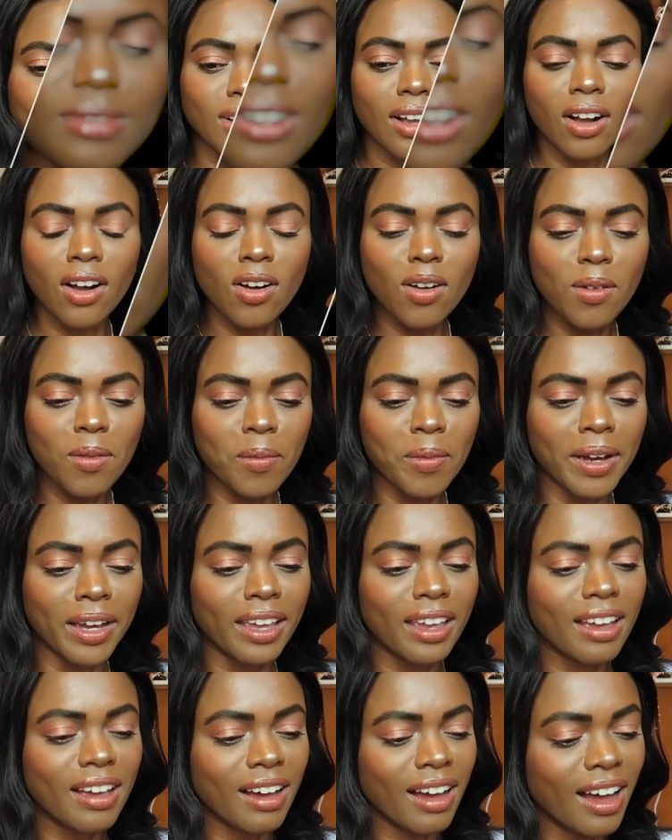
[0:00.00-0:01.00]
oh my
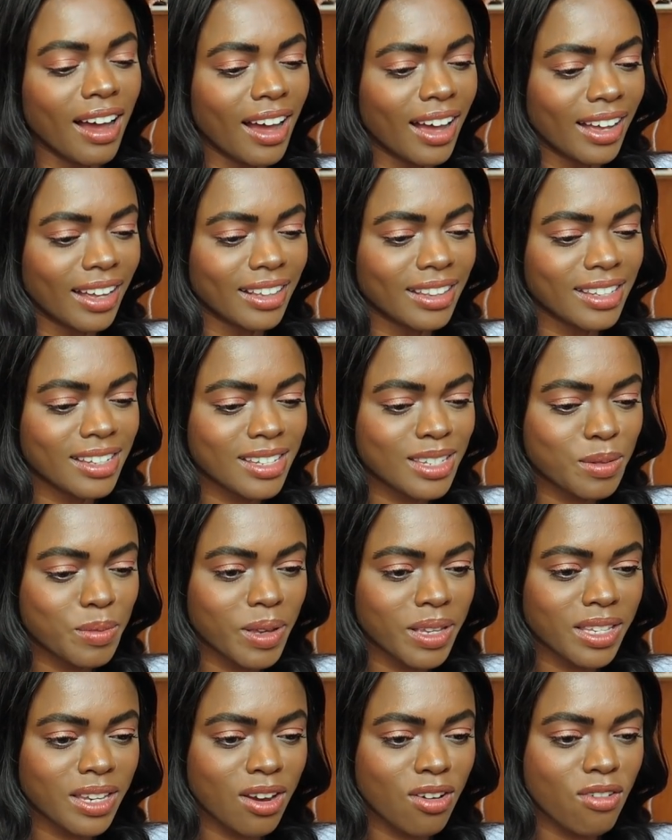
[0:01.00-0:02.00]
god this
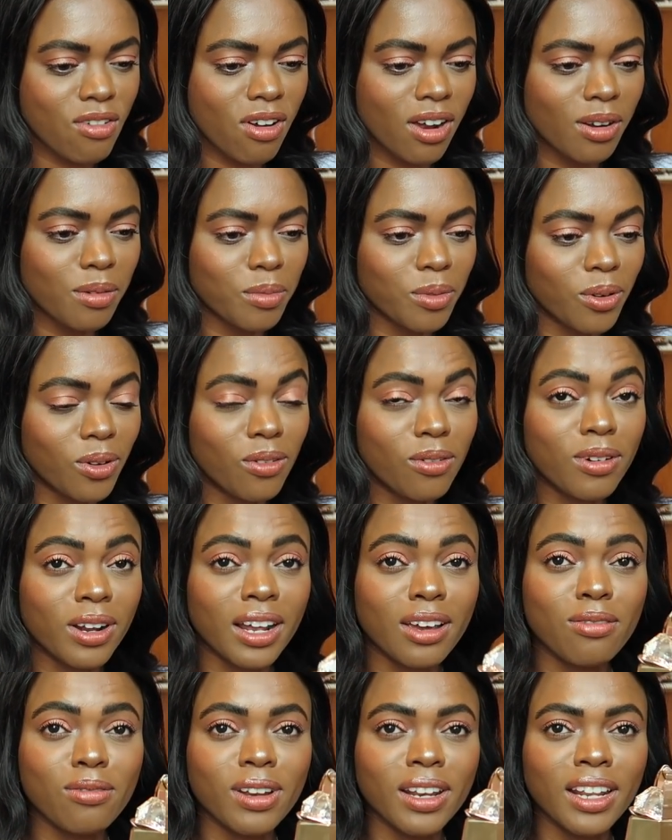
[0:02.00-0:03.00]
smells incredible what
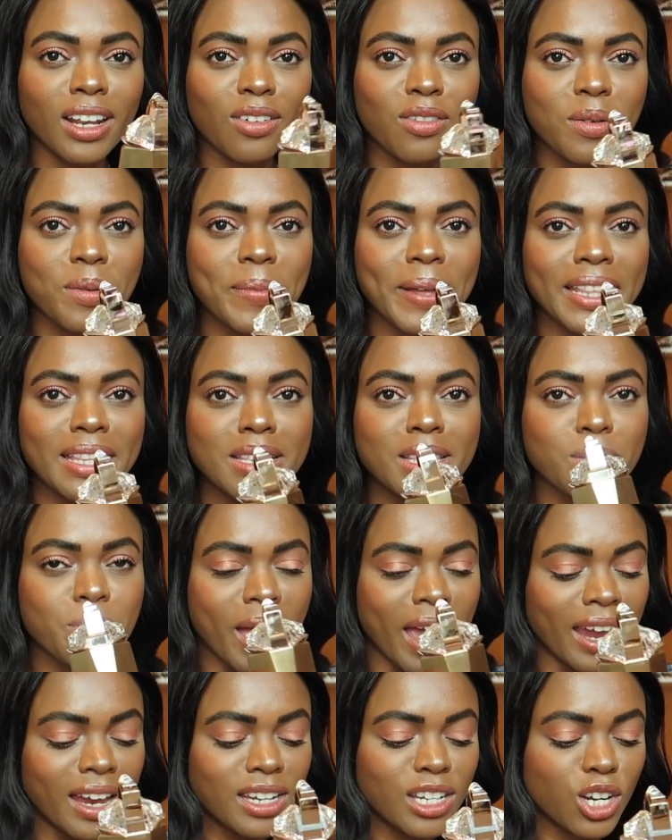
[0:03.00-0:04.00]
i really love about this
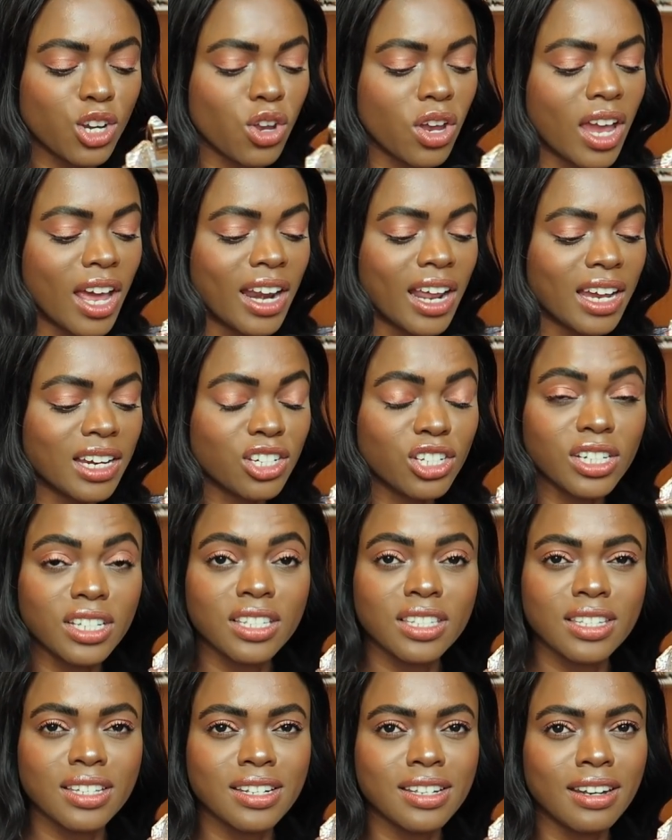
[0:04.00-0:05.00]
packaging you can actually
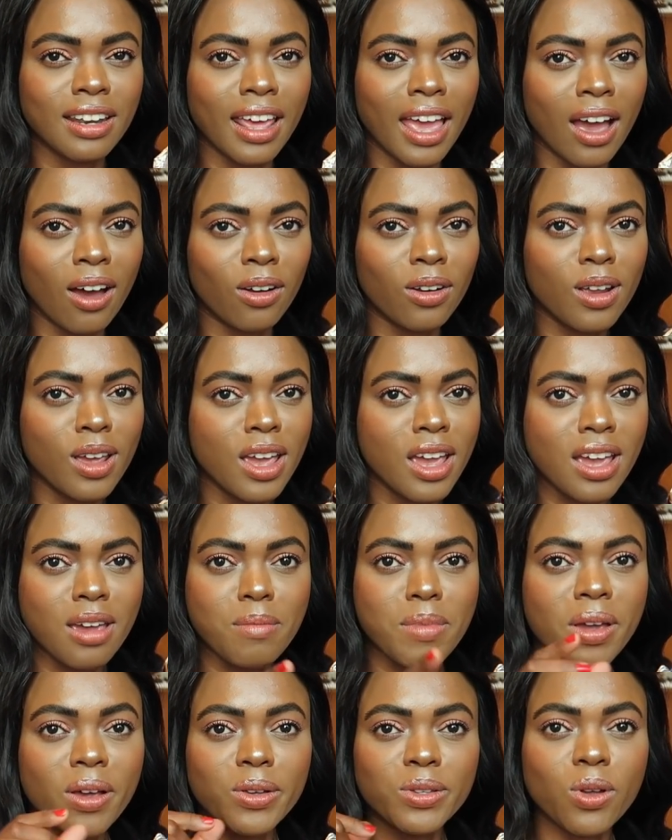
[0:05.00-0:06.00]
sit it down
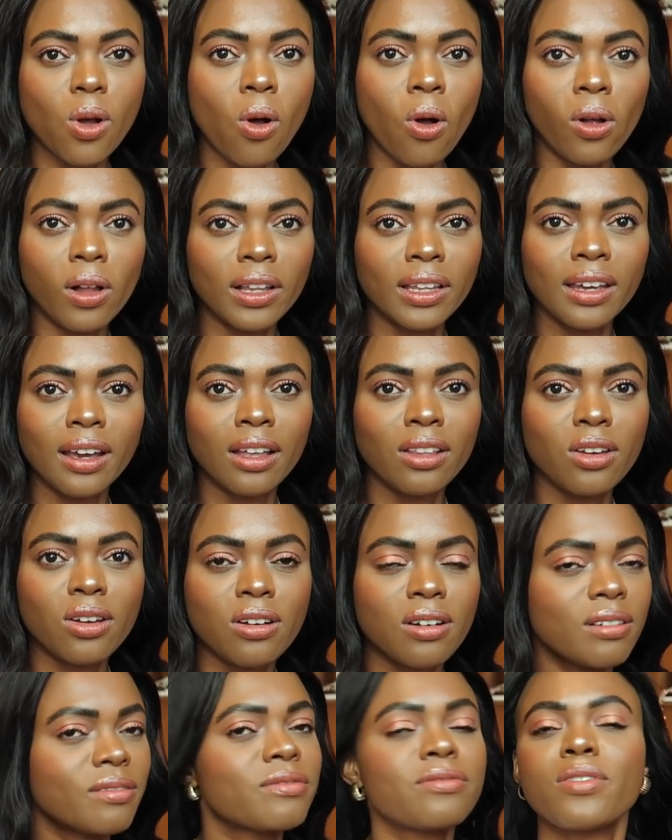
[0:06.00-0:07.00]
because all the
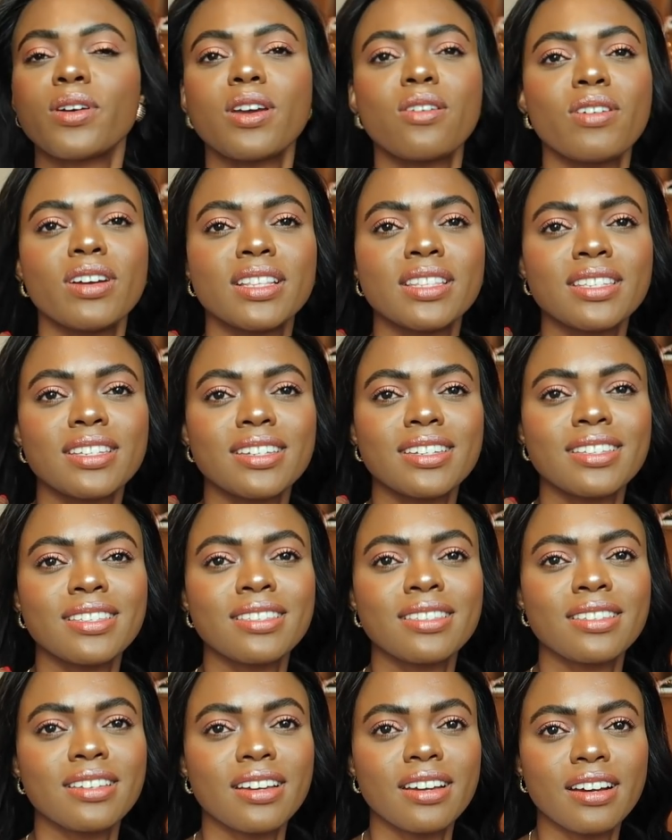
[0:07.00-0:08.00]
other
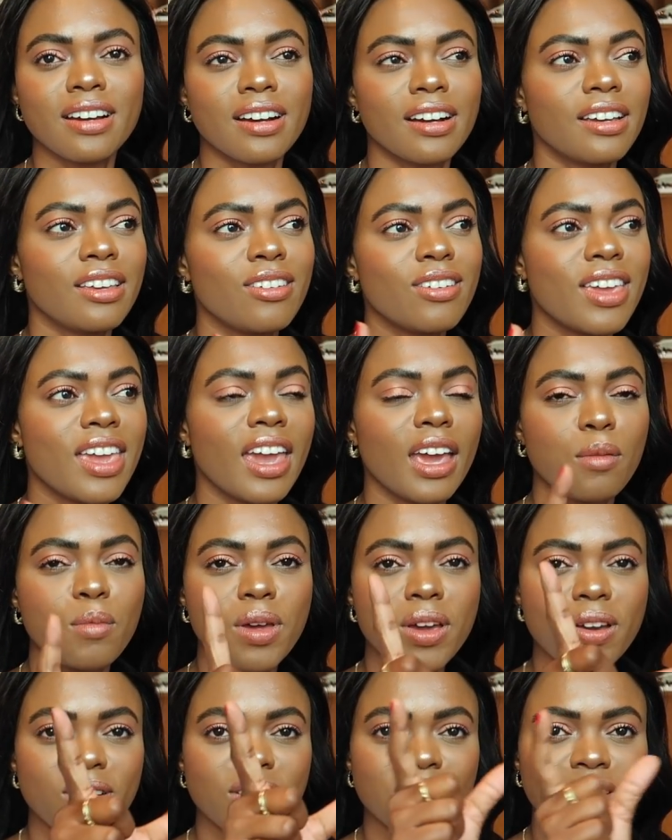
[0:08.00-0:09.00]
fragrances you can't
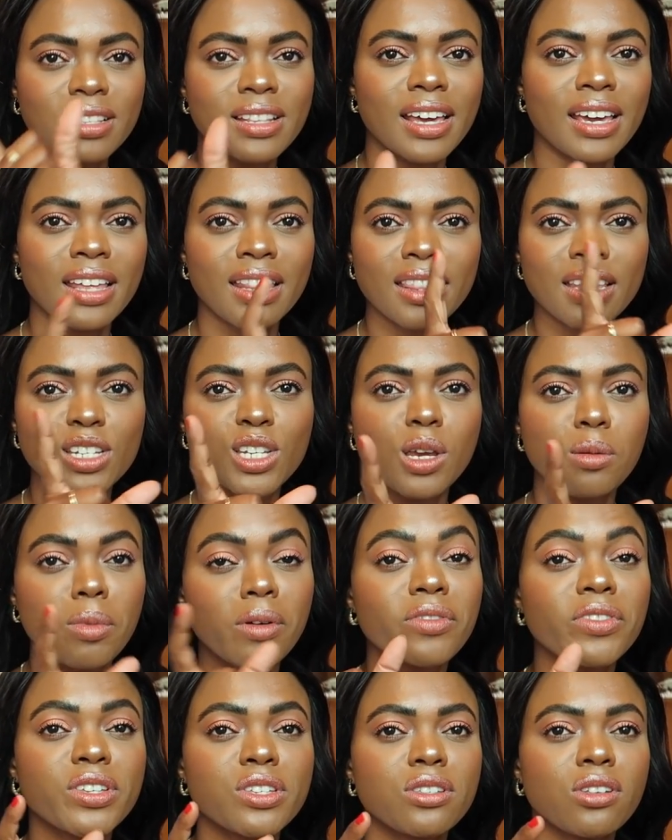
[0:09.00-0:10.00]
because it's like in the shape
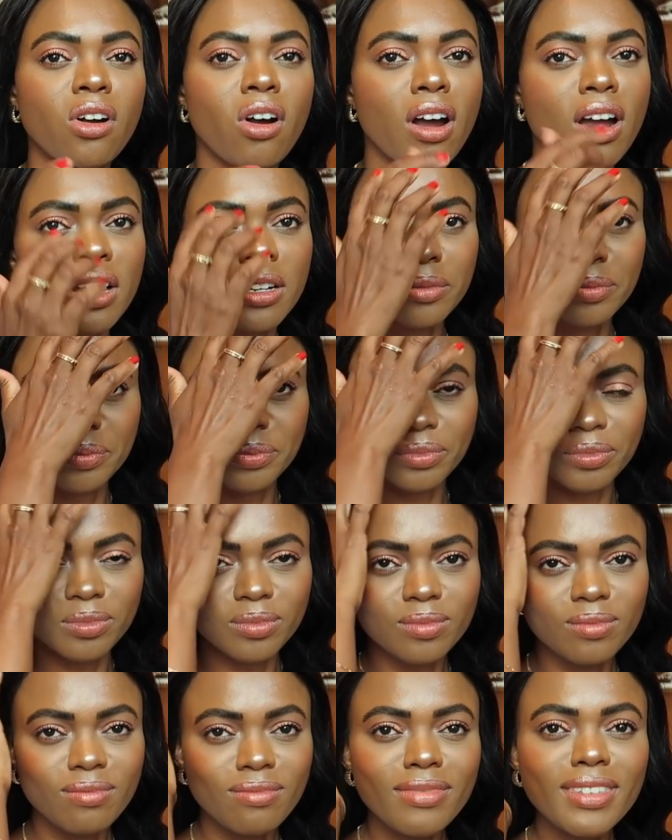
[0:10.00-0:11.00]
of a star
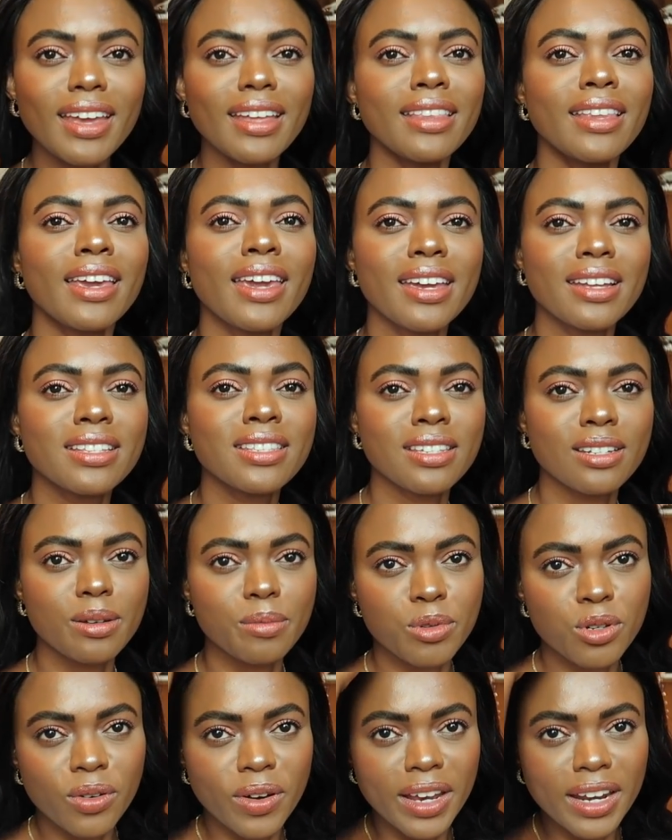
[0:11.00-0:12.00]
they can't sit
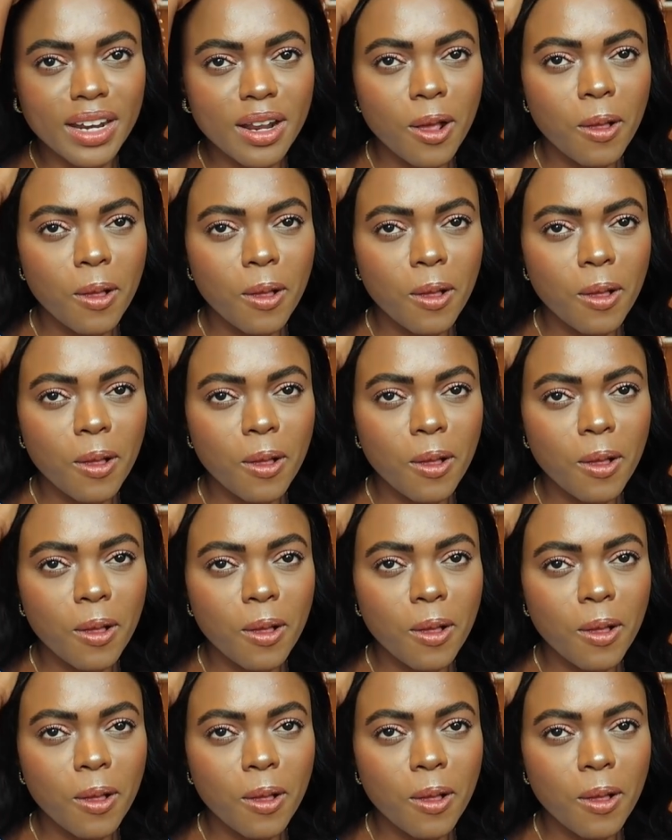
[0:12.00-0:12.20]
up straight